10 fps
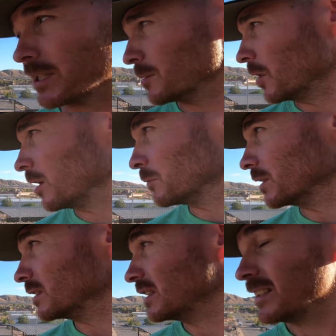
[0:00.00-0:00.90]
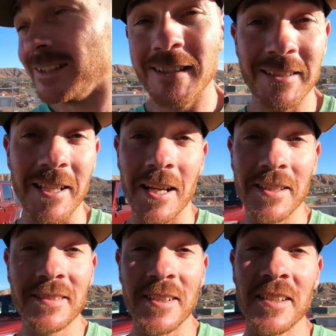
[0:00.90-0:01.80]
ram on. But yeah,
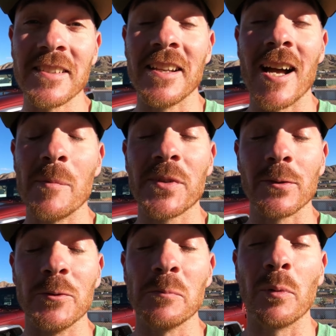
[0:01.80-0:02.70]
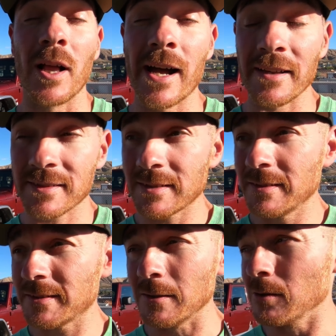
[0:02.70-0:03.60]
this thing is an absolute blast.
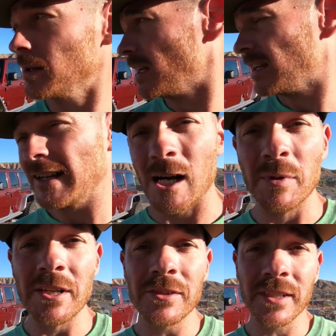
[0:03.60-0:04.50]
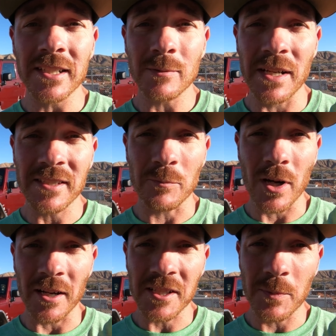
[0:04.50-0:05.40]
So I'll be using it to make some
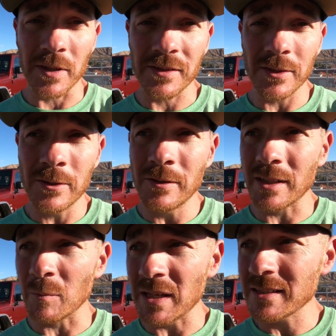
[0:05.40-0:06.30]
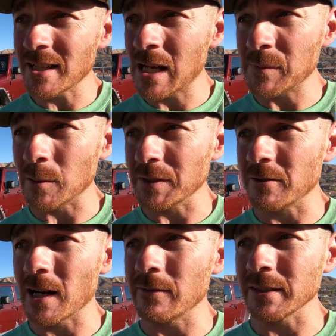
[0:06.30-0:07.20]
products pretty soon. In the meantime, I'll be
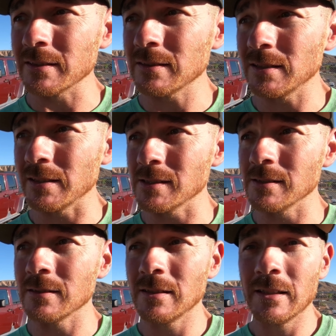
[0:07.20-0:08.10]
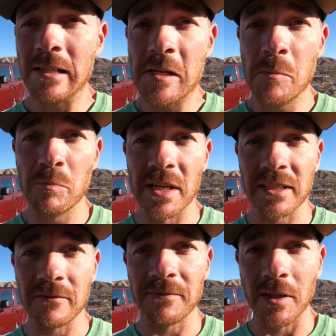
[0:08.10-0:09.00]
driving it and
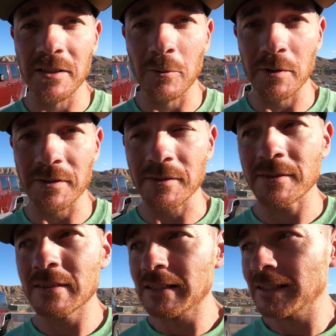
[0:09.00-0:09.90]
making fun noises